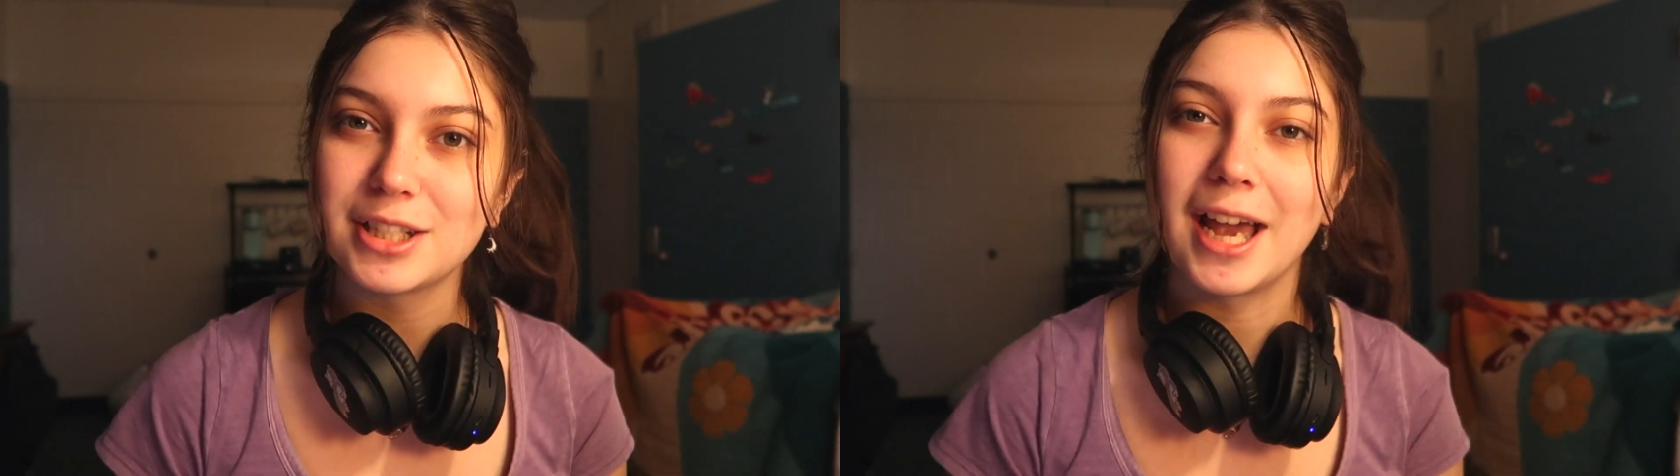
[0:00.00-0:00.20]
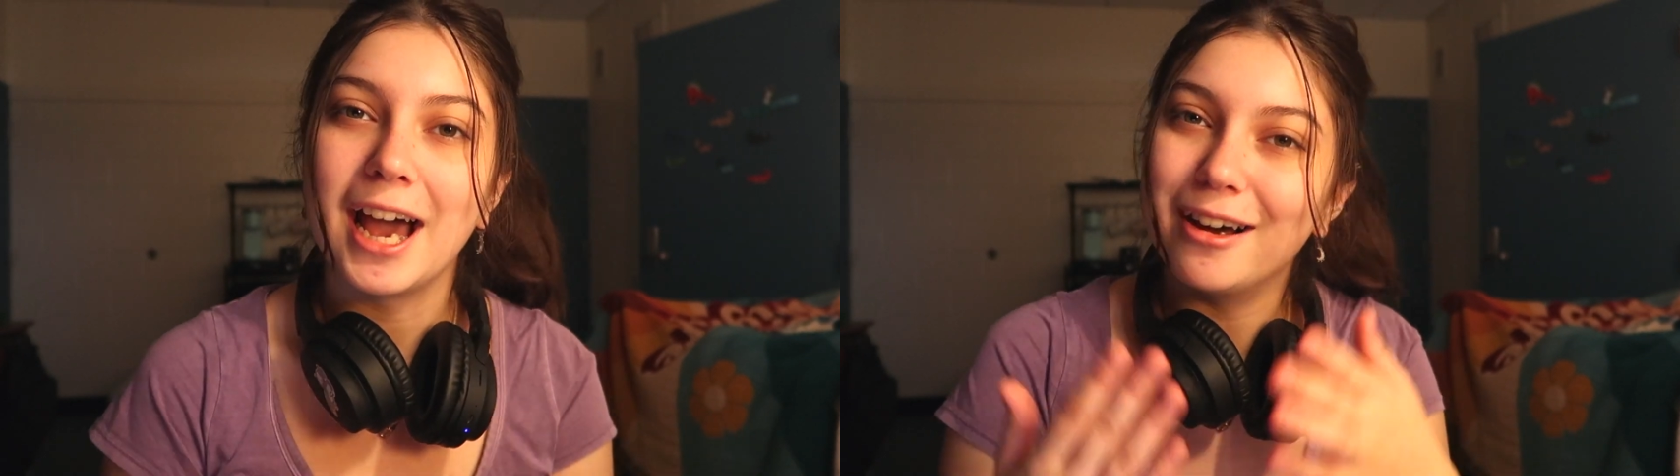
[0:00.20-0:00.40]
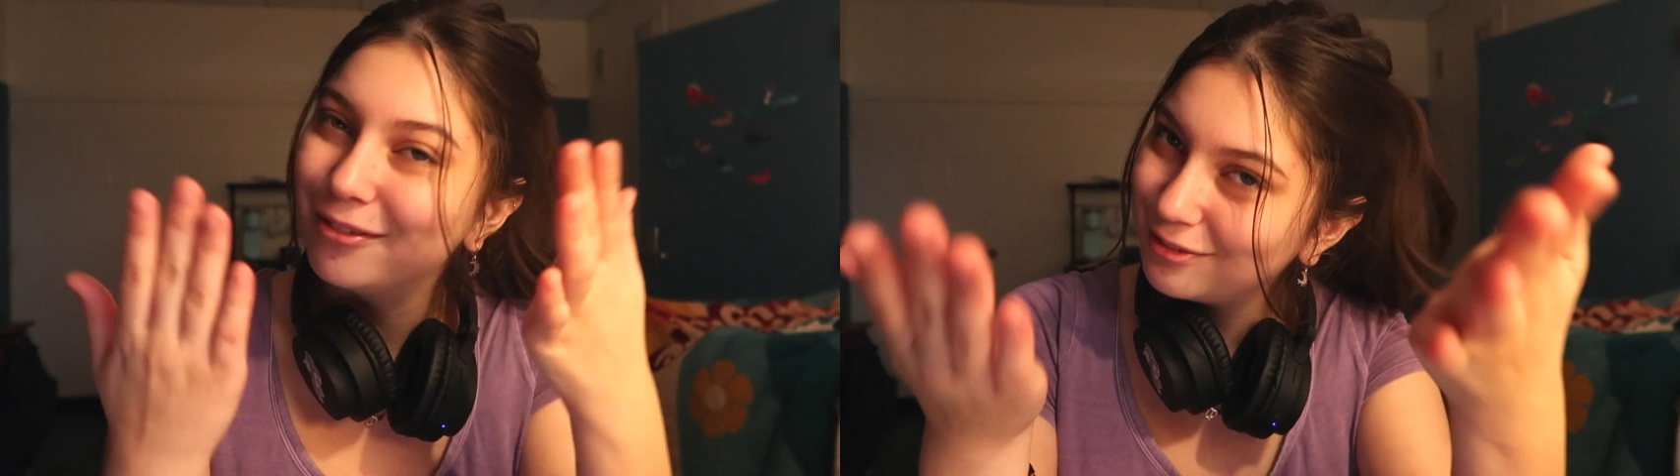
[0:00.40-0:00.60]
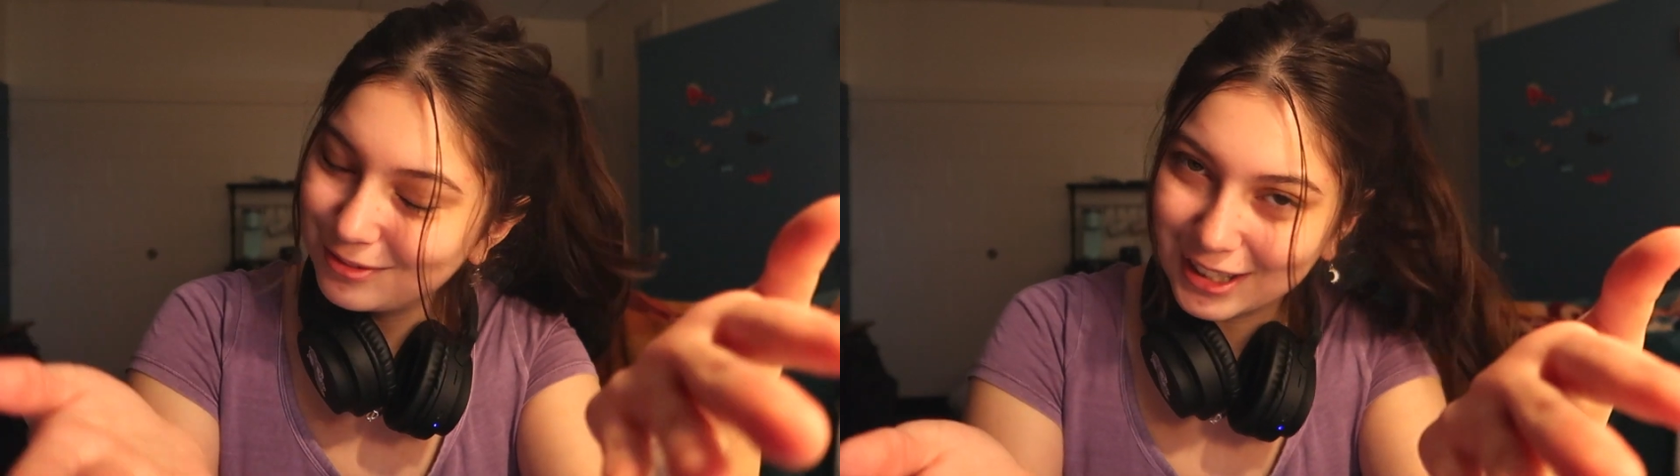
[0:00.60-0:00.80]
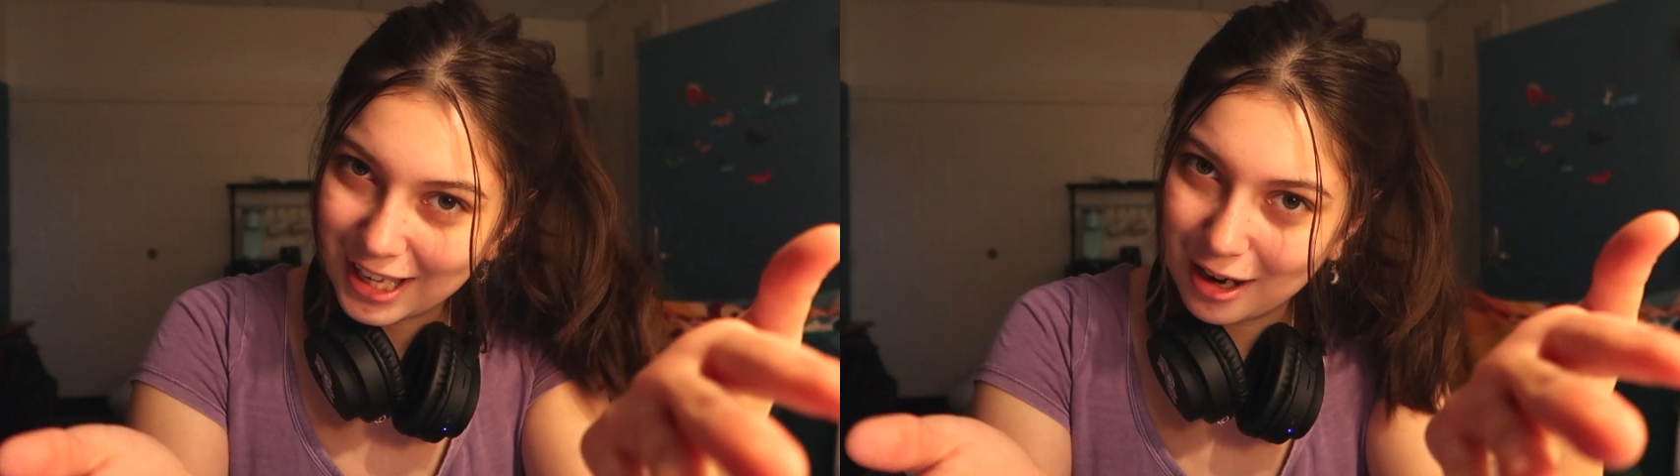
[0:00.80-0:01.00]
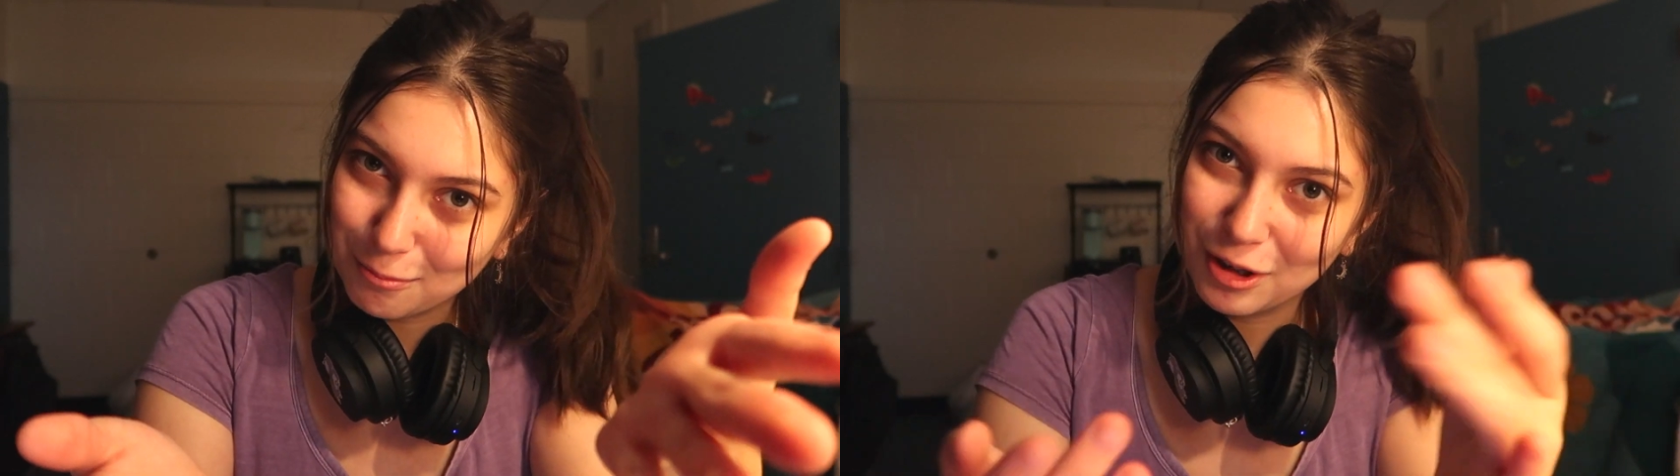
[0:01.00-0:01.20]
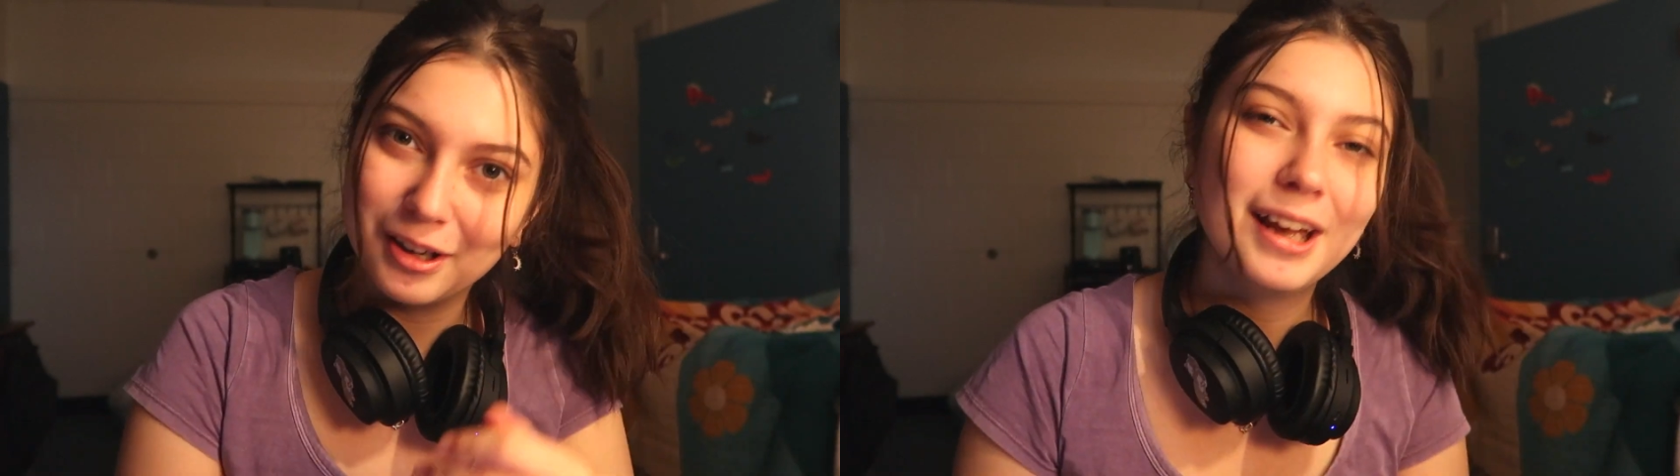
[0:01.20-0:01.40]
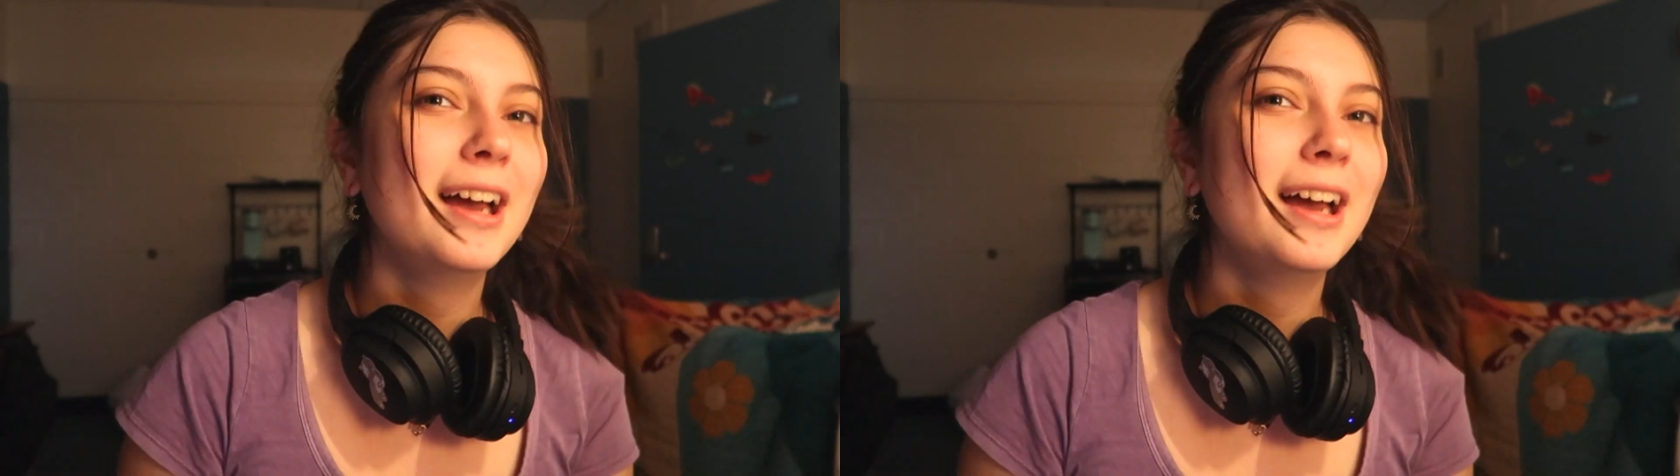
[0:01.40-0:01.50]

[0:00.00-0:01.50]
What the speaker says: I have a camera.